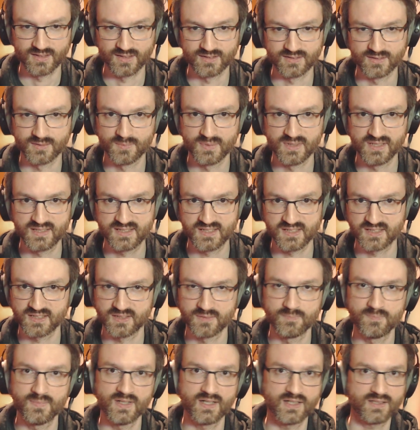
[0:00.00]
build system
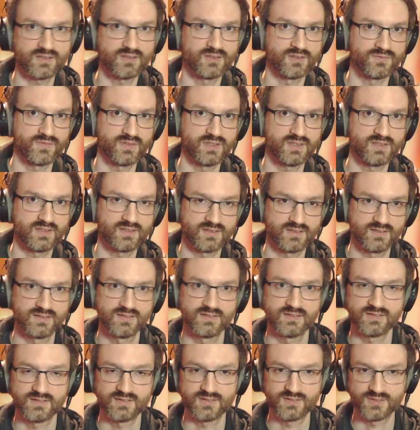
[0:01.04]
part of it.
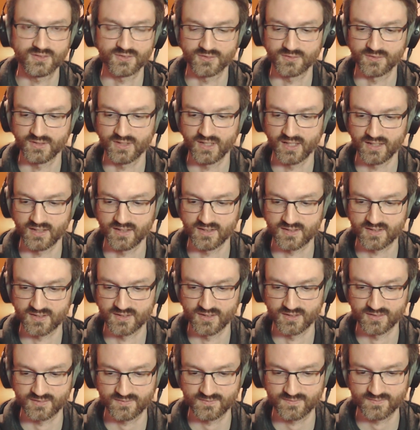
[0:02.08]
So yeah, it's not